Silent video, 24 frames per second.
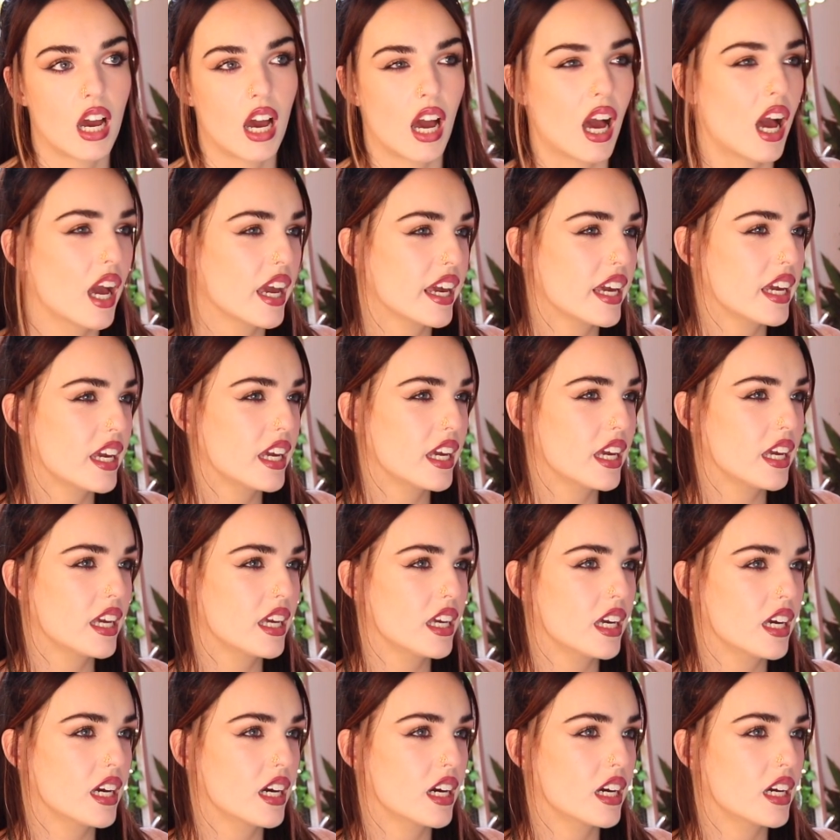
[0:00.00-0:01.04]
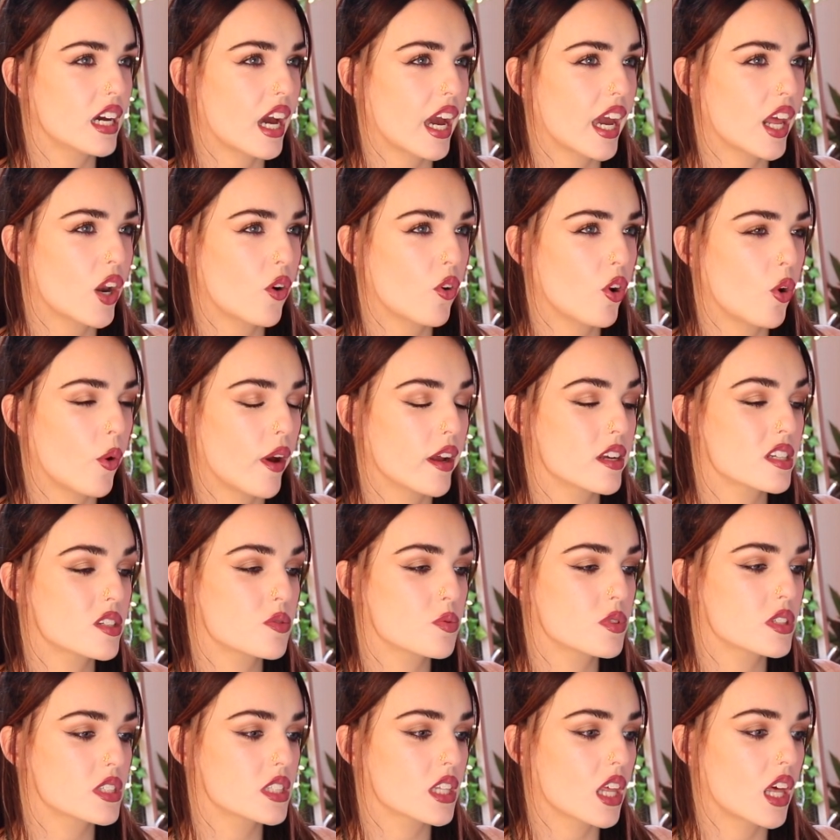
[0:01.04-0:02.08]
I don't know, I just
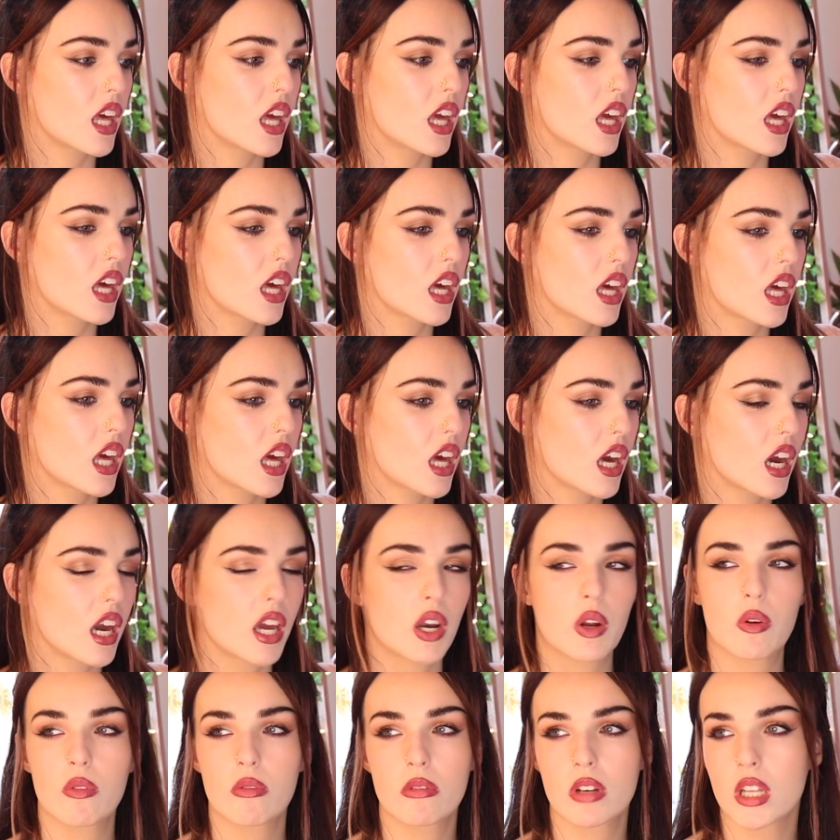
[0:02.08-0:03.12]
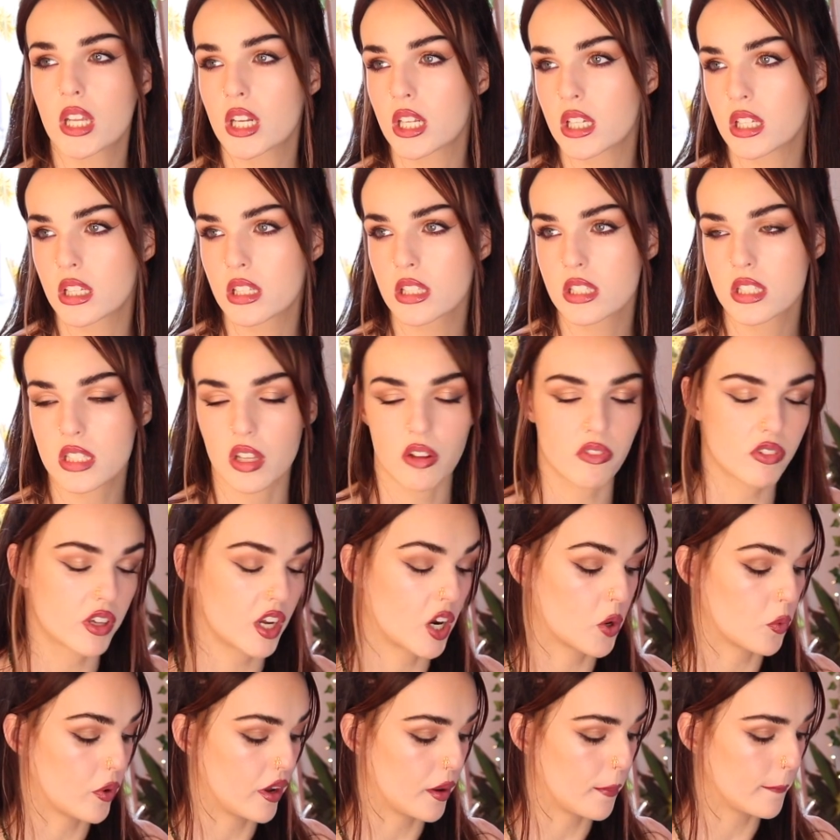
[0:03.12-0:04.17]
was like, I don't need a
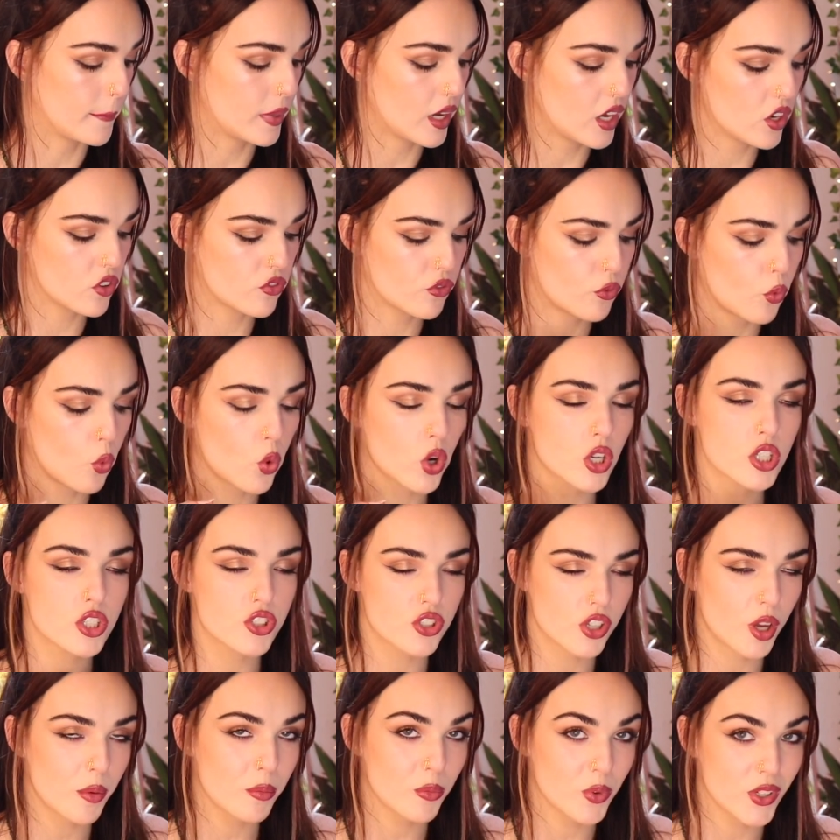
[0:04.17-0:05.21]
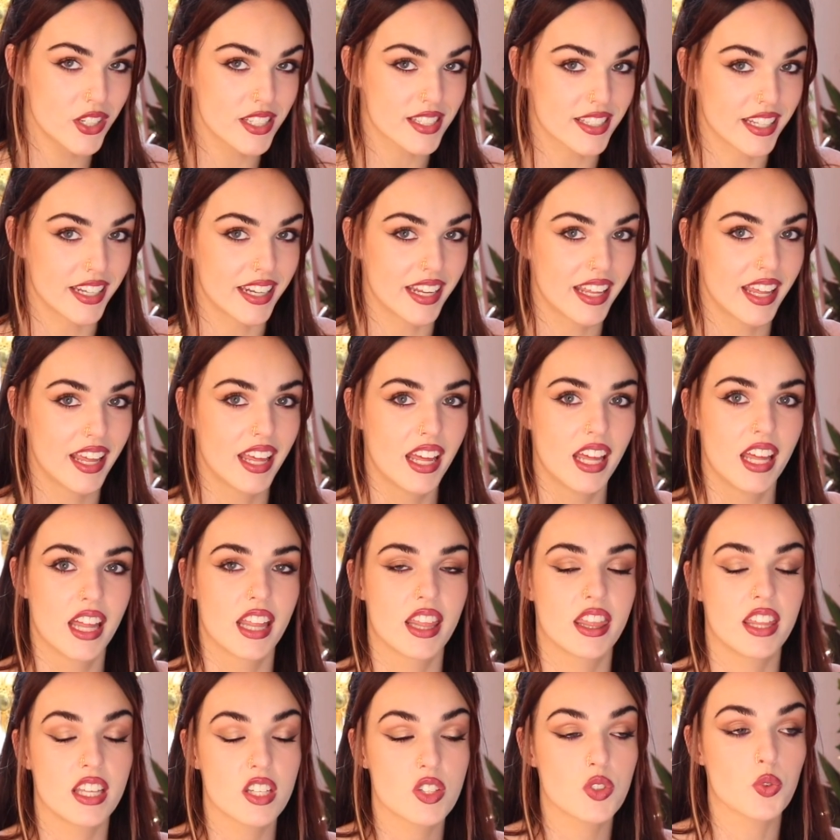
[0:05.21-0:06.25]
self-care one, but for some reason,
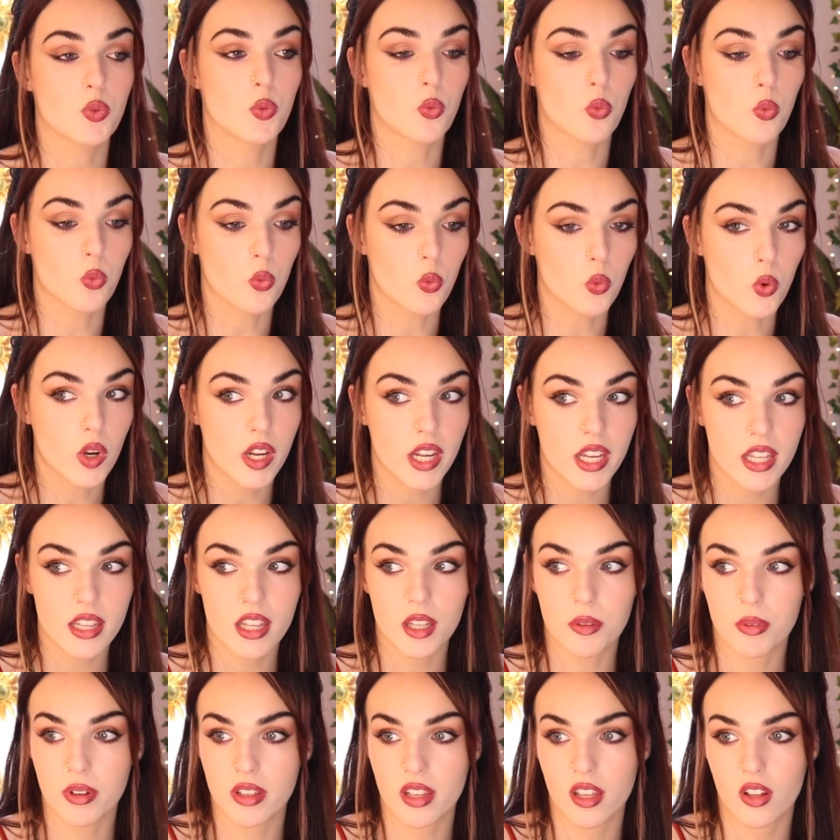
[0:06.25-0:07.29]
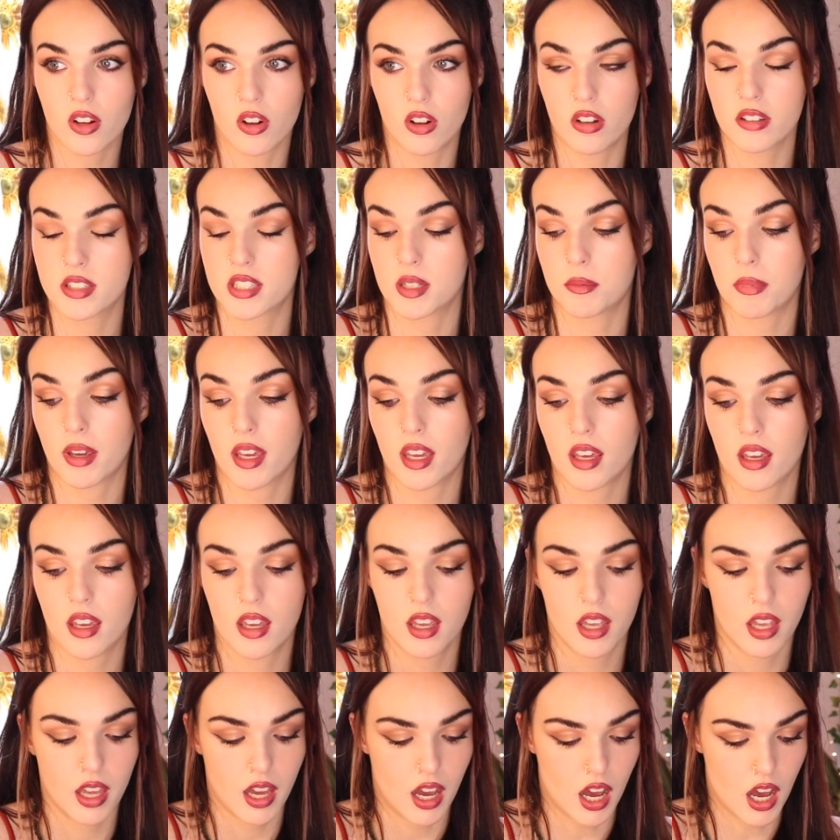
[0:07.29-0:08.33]
this really, really called to me.
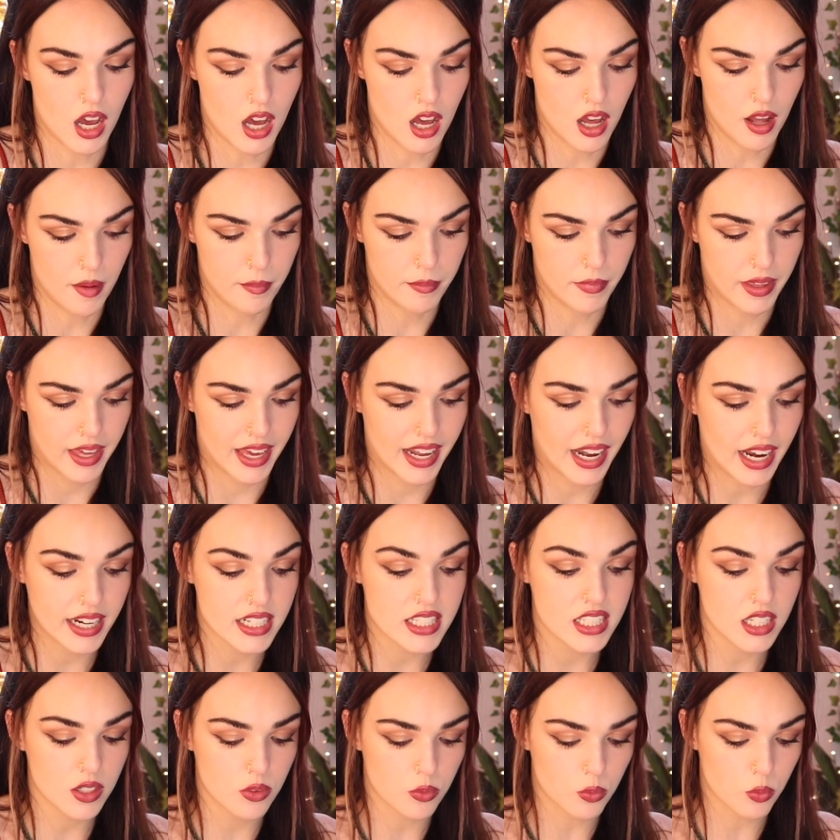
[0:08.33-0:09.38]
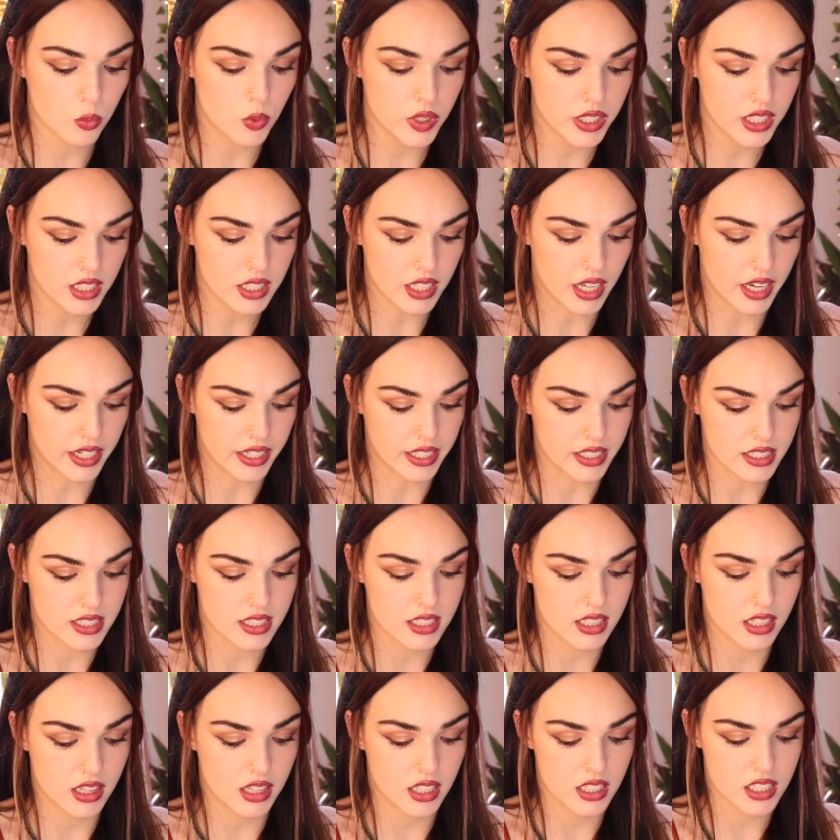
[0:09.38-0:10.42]
And I didn't
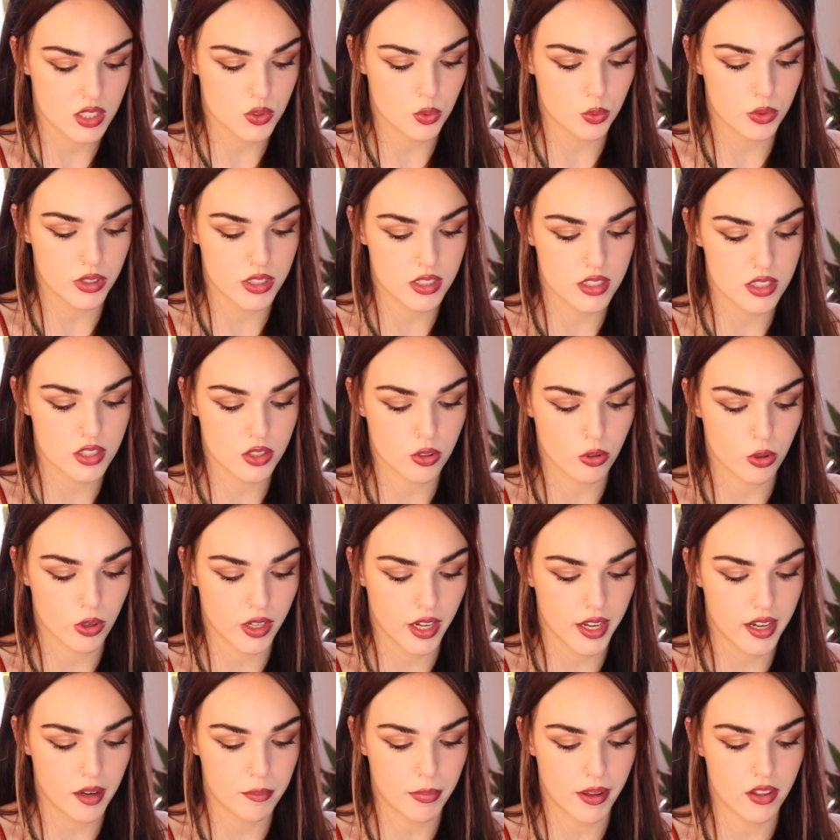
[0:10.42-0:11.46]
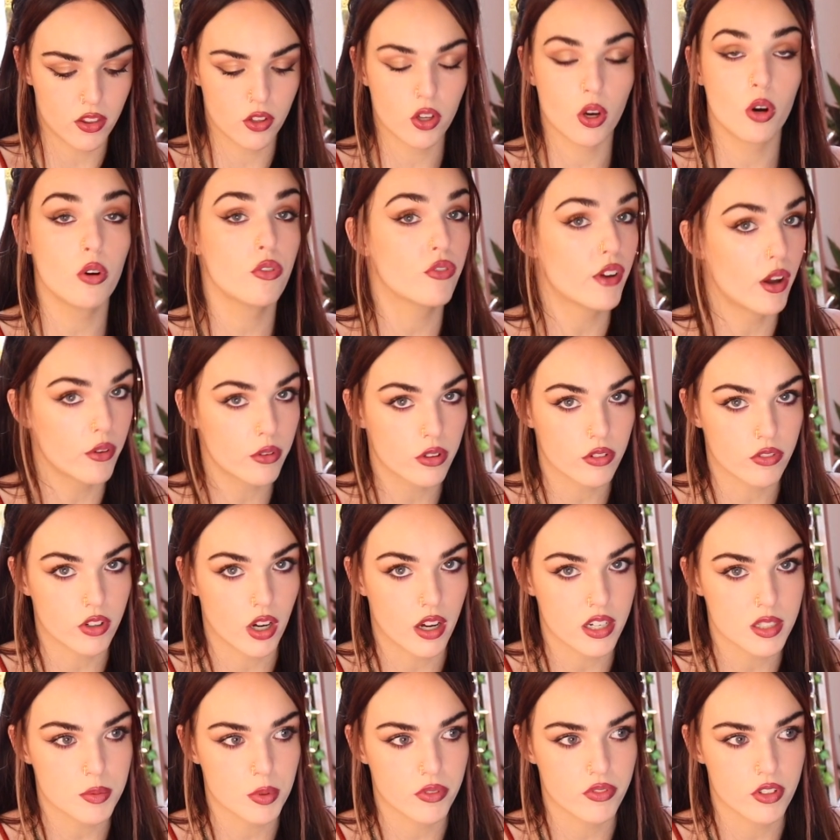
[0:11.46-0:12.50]
realize this was created by the co-founder of
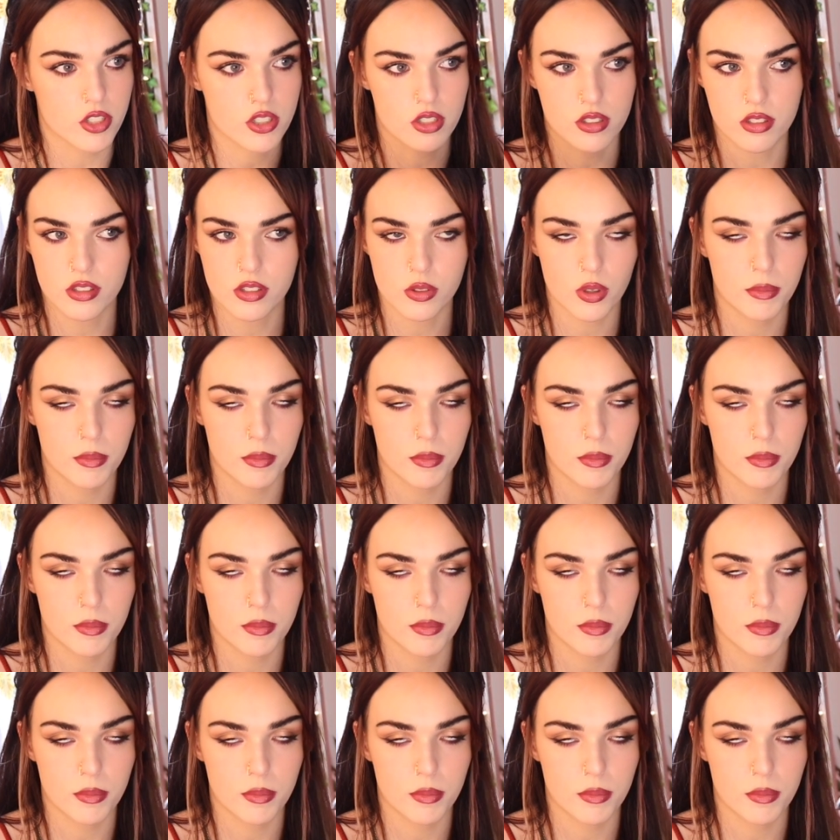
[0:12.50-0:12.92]
Goddess Provisions.